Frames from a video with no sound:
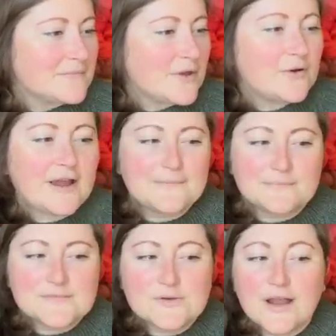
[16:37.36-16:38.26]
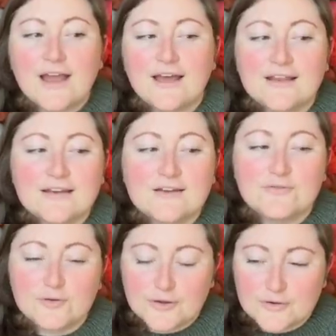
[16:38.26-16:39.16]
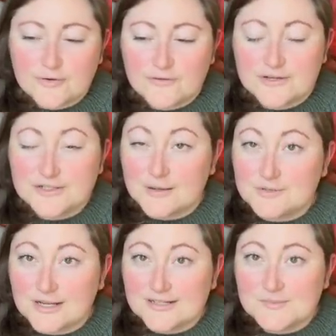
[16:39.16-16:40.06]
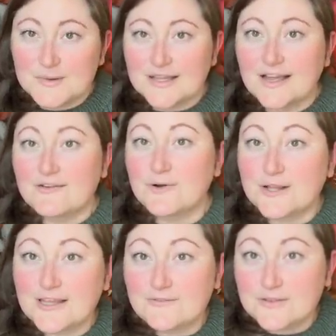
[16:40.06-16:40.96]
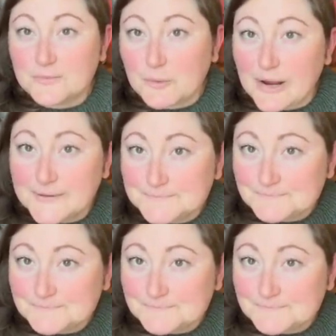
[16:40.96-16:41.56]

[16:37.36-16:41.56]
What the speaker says: Okay, so I had a few other finished objects, but I've already given them away.